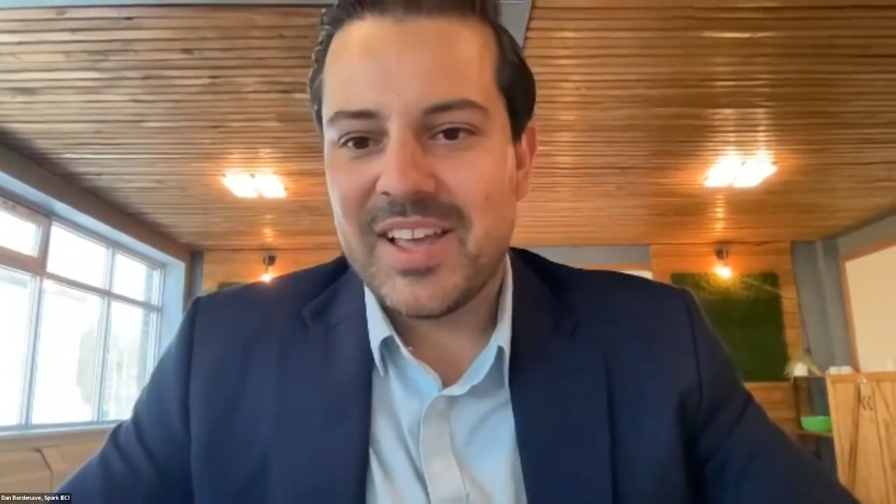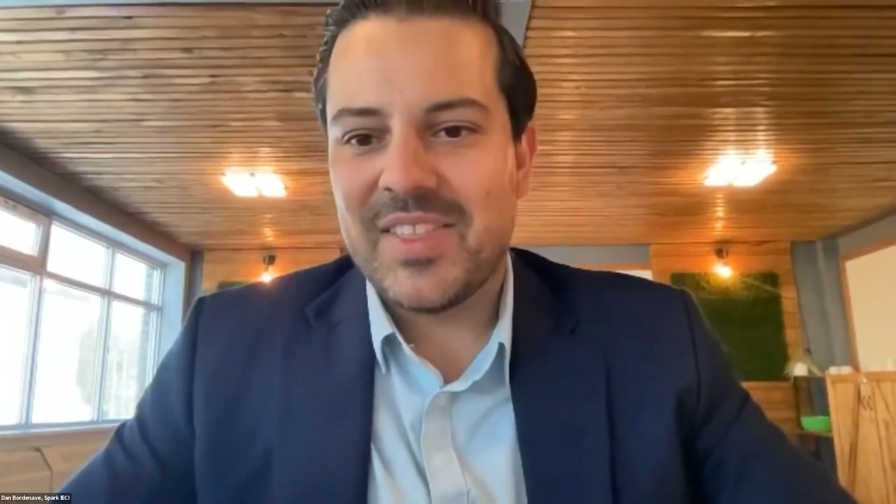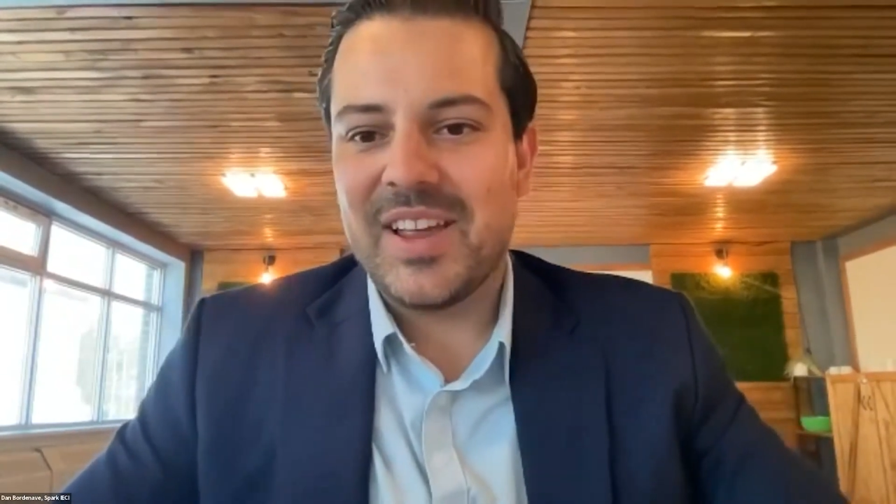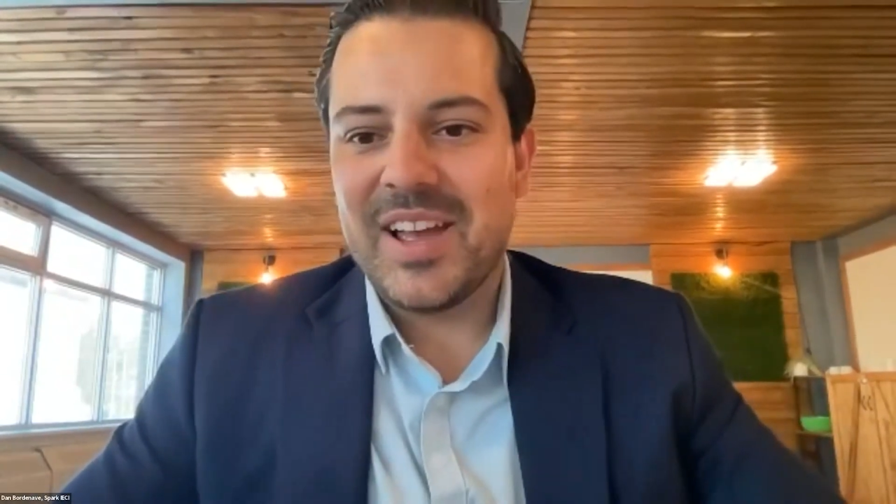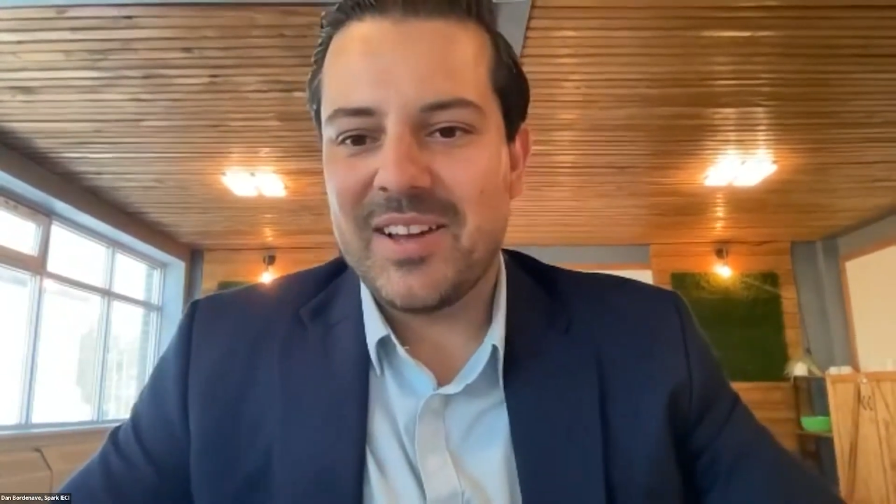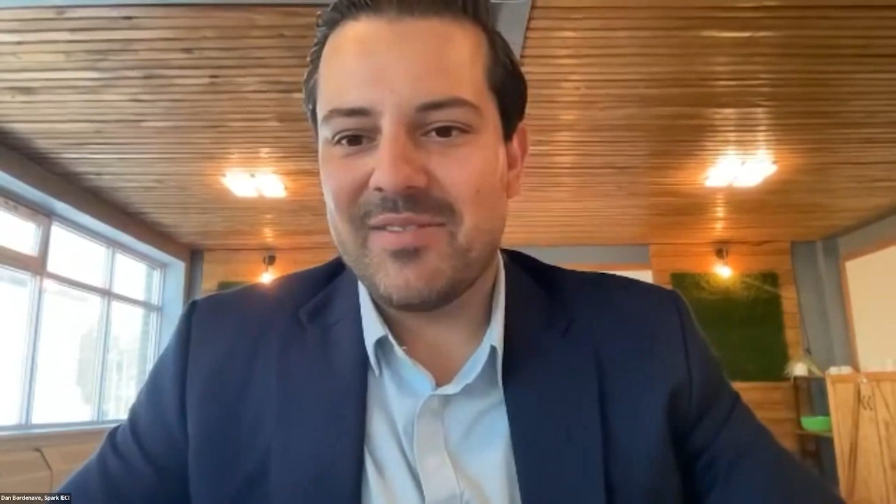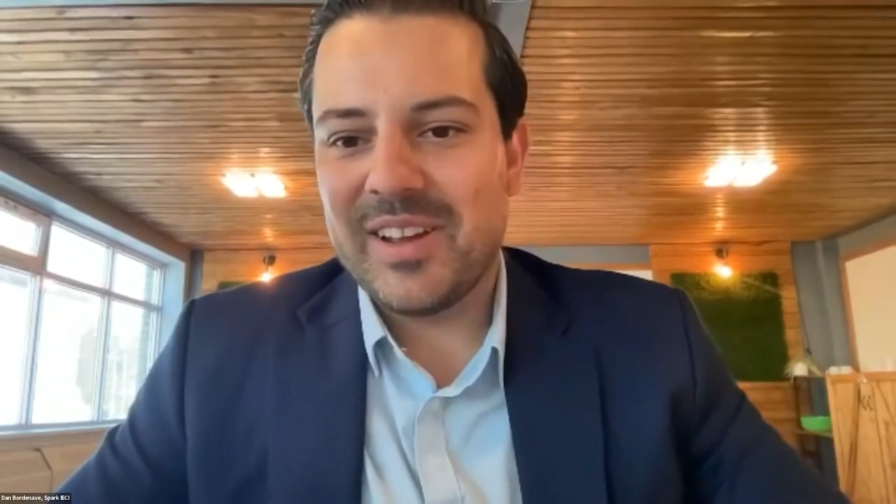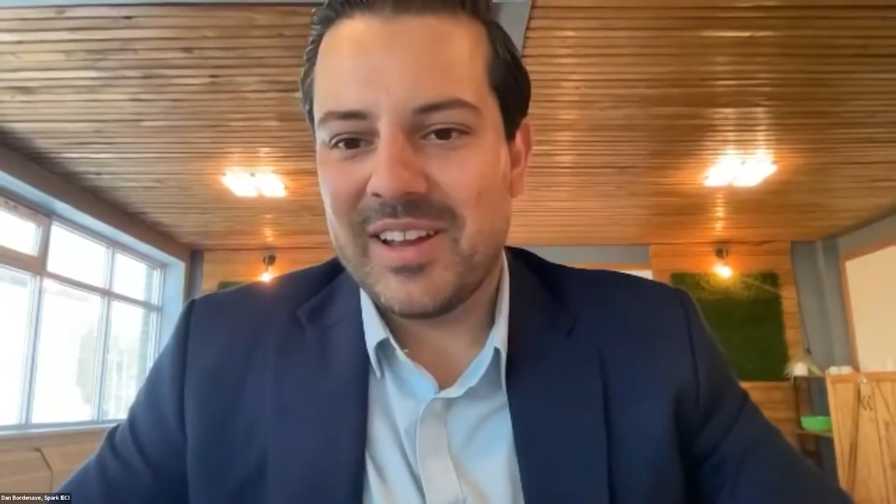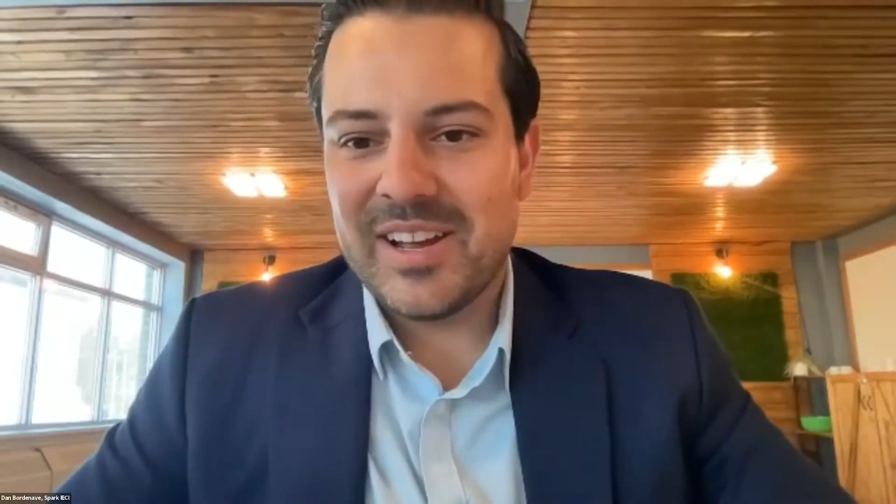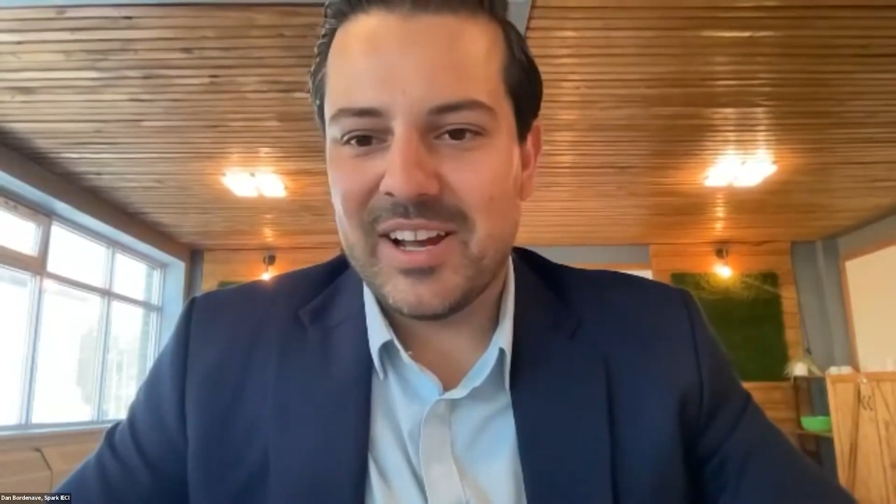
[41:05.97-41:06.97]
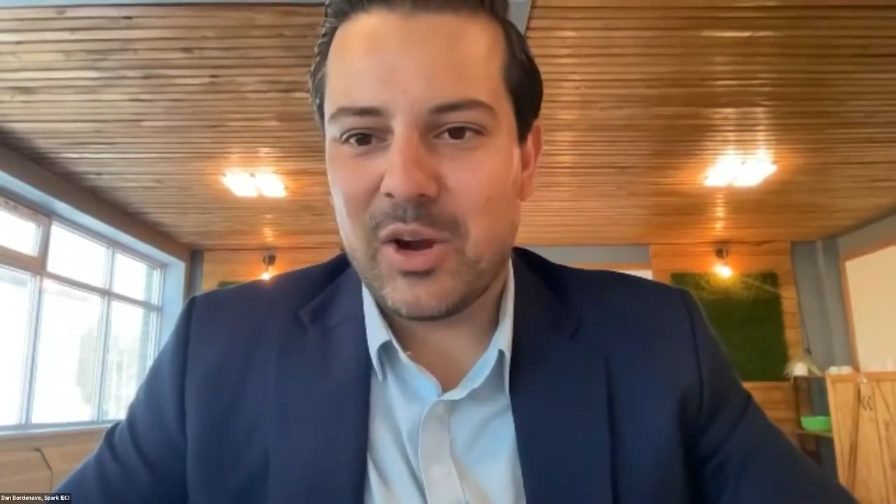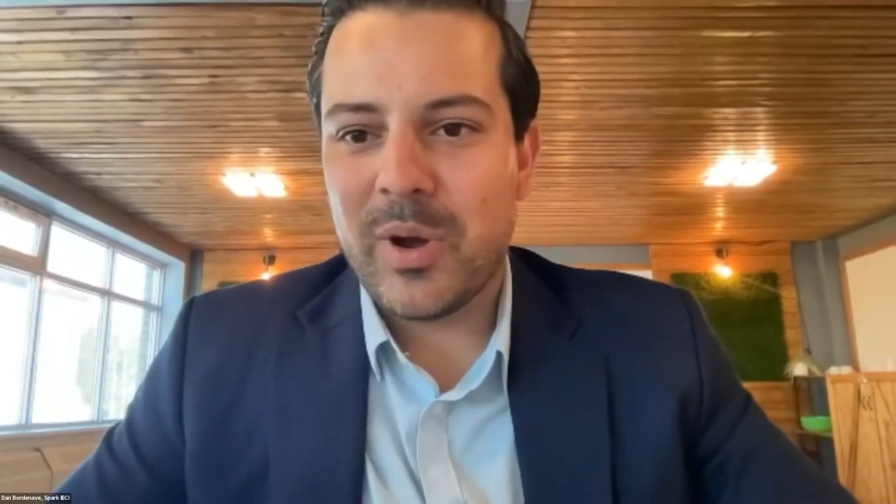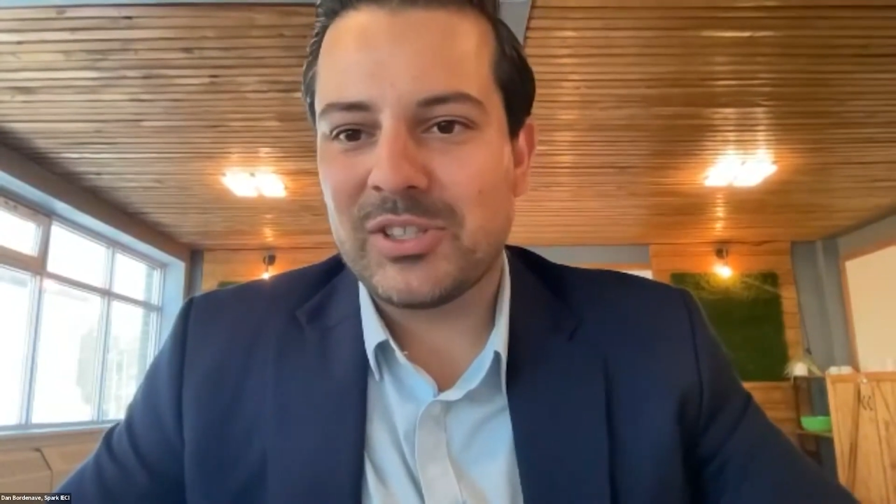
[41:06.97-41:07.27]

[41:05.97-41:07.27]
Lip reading: They have a quick